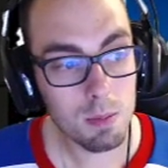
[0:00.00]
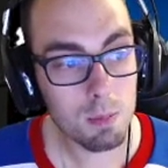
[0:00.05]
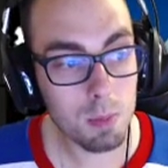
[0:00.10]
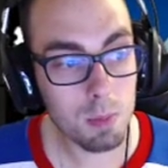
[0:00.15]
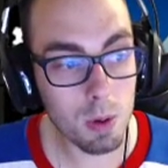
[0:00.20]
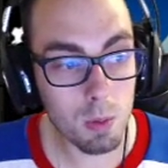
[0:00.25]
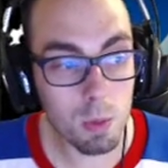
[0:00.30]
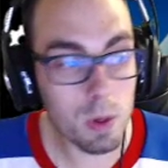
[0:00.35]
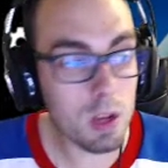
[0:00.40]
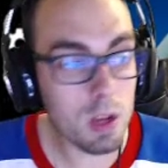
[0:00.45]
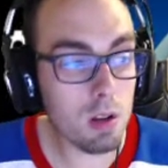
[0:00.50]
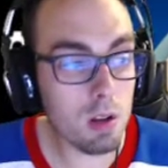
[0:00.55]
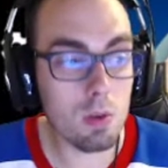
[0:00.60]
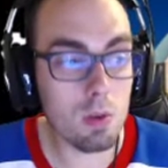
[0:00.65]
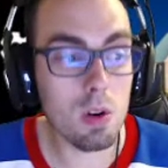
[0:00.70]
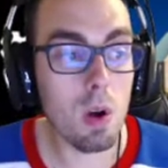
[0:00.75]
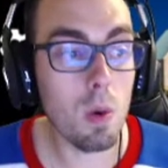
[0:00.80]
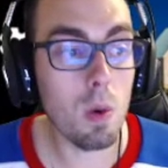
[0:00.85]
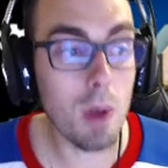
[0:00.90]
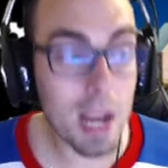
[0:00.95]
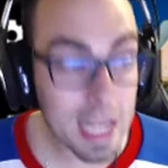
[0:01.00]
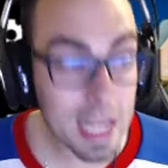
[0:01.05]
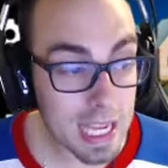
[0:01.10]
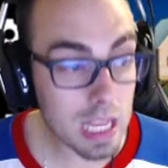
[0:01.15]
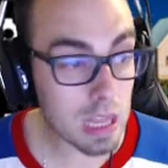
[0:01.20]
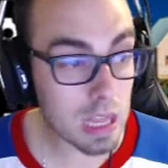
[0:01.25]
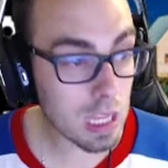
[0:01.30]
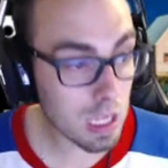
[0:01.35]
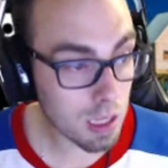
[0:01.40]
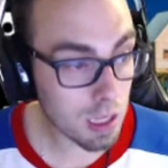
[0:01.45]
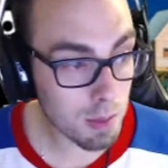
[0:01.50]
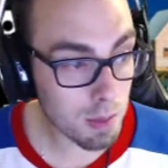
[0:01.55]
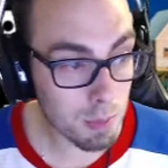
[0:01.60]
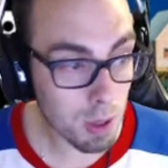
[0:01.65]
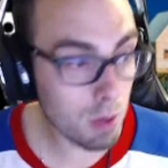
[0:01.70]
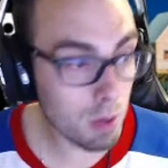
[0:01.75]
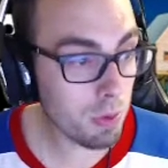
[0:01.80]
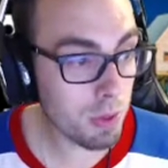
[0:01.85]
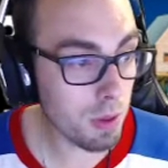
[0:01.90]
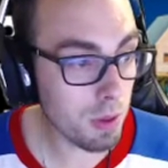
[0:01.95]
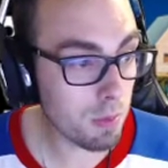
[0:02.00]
but we don't know anything about